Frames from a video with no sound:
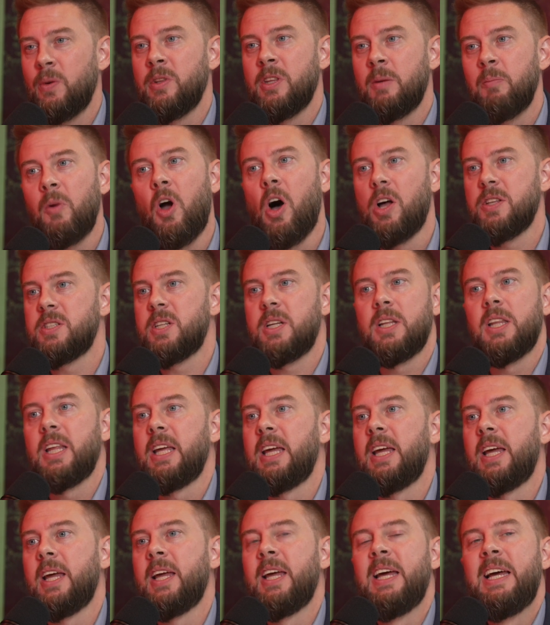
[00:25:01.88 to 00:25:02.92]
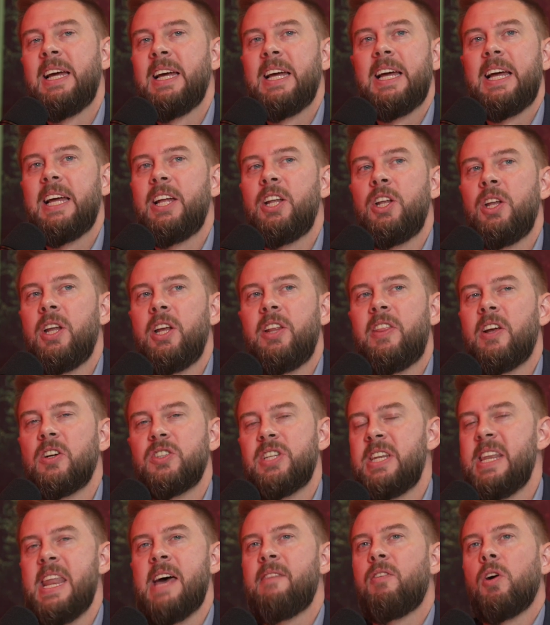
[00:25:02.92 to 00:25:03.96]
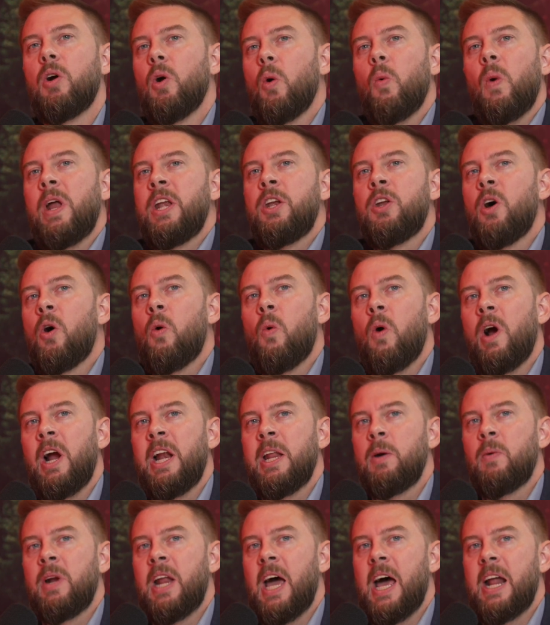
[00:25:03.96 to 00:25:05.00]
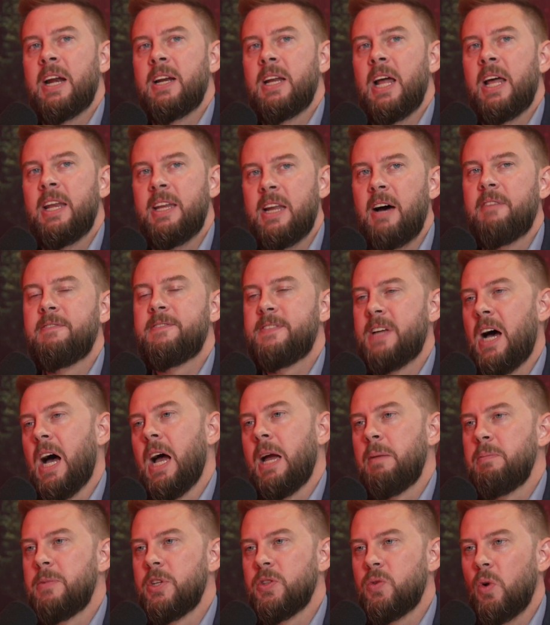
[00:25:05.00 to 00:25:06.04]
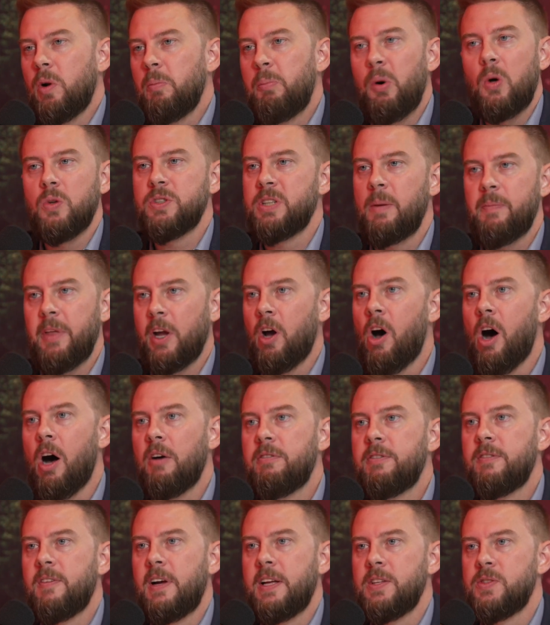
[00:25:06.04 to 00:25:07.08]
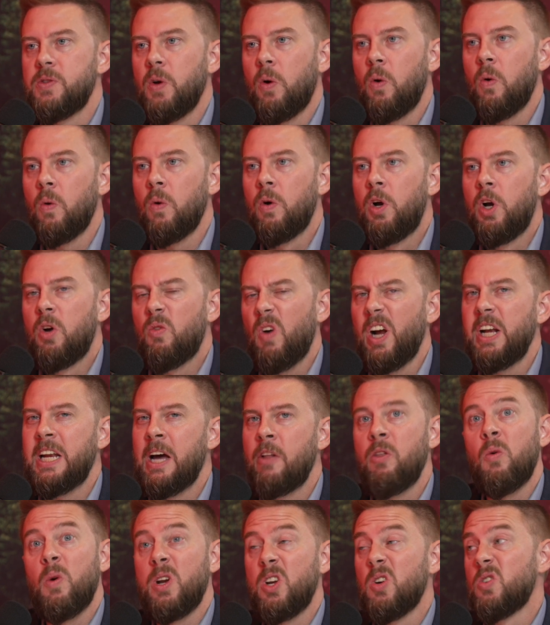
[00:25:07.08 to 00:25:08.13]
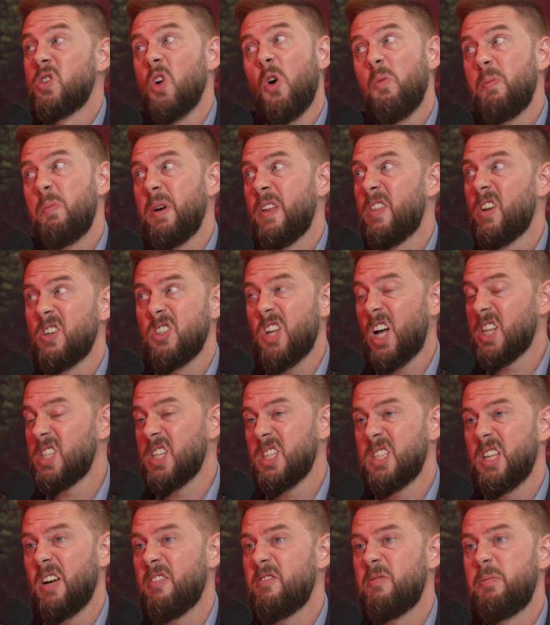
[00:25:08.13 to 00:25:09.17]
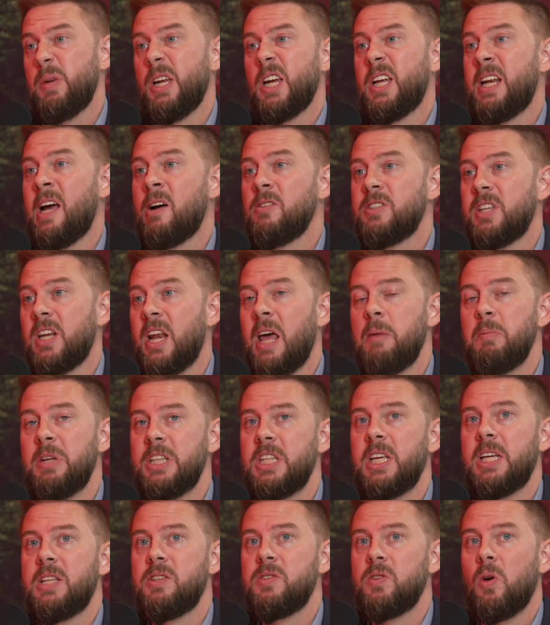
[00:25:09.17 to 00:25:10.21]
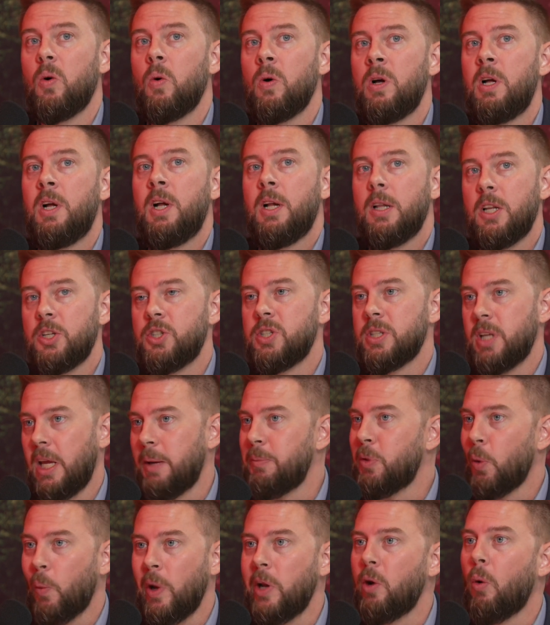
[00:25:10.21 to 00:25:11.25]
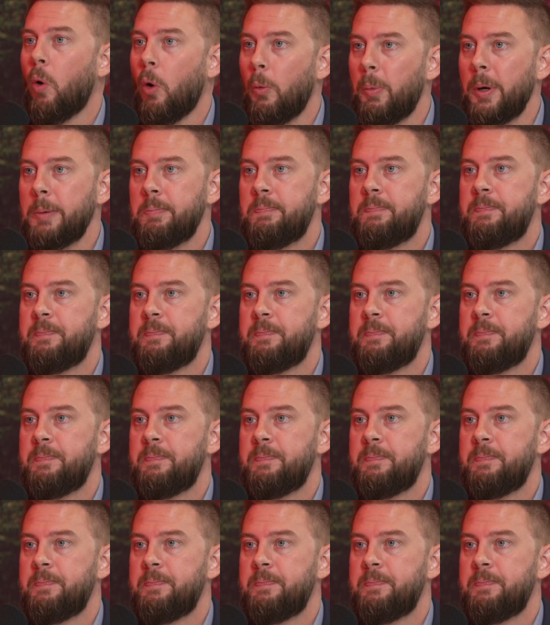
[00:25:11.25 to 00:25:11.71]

with them constantly, there's never a window where anyone had enough time to sort of pull something off. And so right now the window's open. There's lots of stuff being announced in Edmonton. So let's just keep the window open.